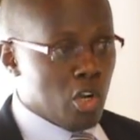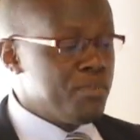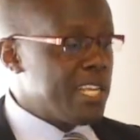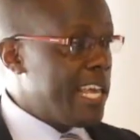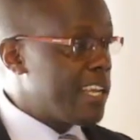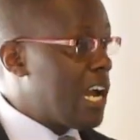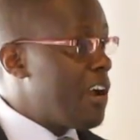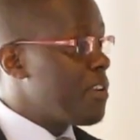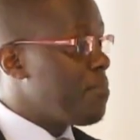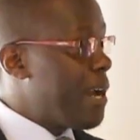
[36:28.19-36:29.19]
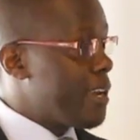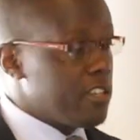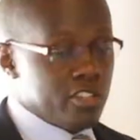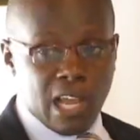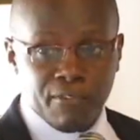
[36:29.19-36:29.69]
Jobs are like carrying
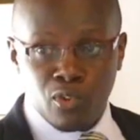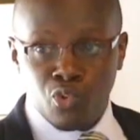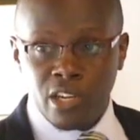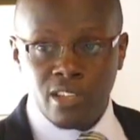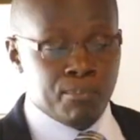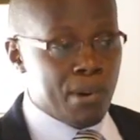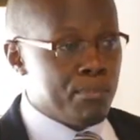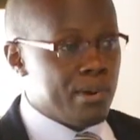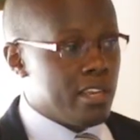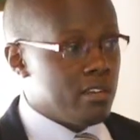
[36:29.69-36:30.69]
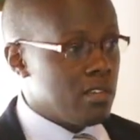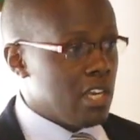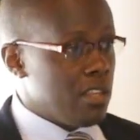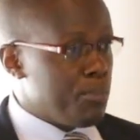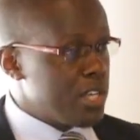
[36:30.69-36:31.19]
buckets. Have you read the pipeline,
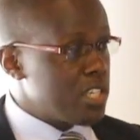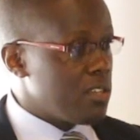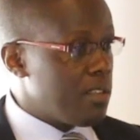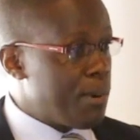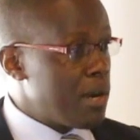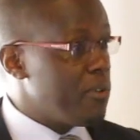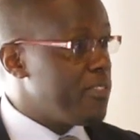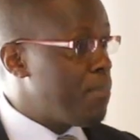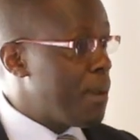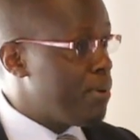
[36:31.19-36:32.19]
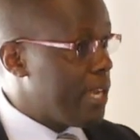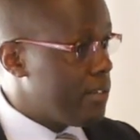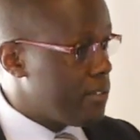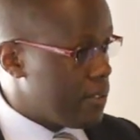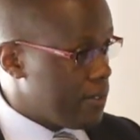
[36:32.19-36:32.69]
the parable of the
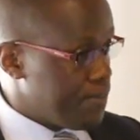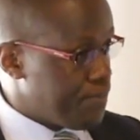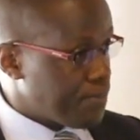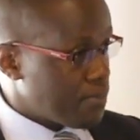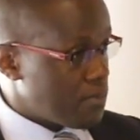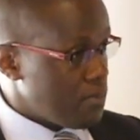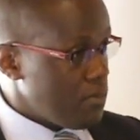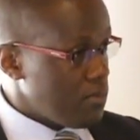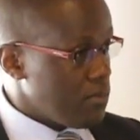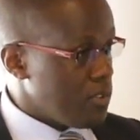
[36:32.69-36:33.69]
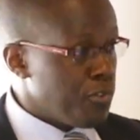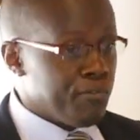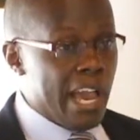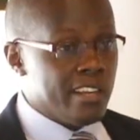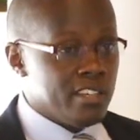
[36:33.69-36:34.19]
pipeline?
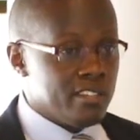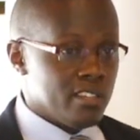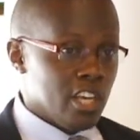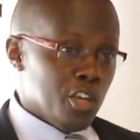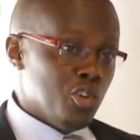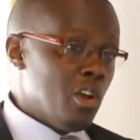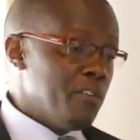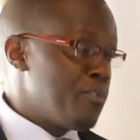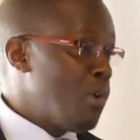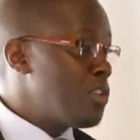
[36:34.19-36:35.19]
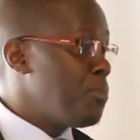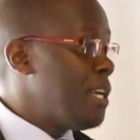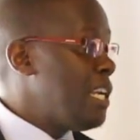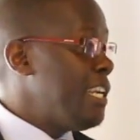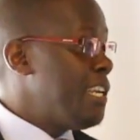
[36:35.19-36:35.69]
Find it. You know, if you want
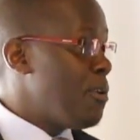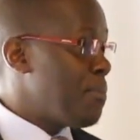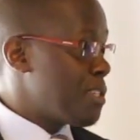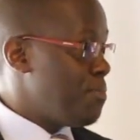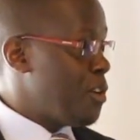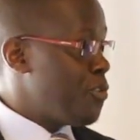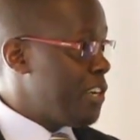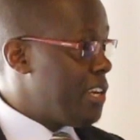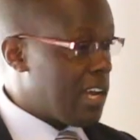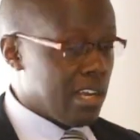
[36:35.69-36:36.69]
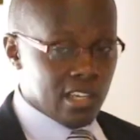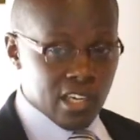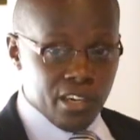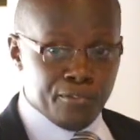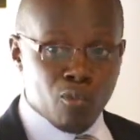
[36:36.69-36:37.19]
to be a leader, you must be a reader.
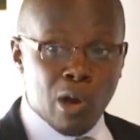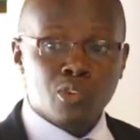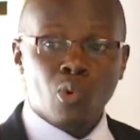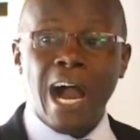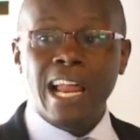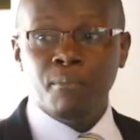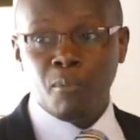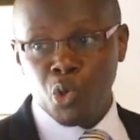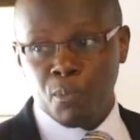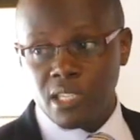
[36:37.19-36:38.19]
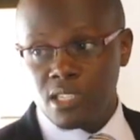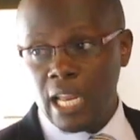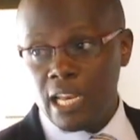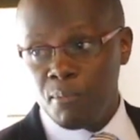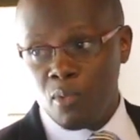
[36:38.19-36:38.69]
If you want to earn more, you
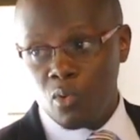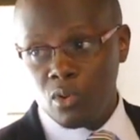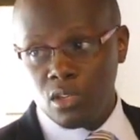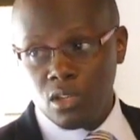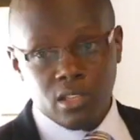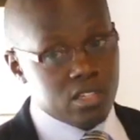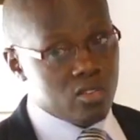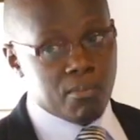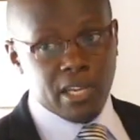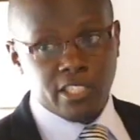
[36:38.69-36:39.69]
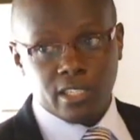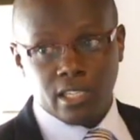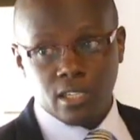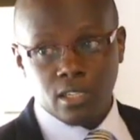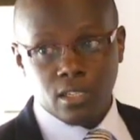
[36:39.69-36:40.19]
must learn more. There is no
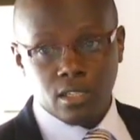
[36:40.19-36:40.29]
magic.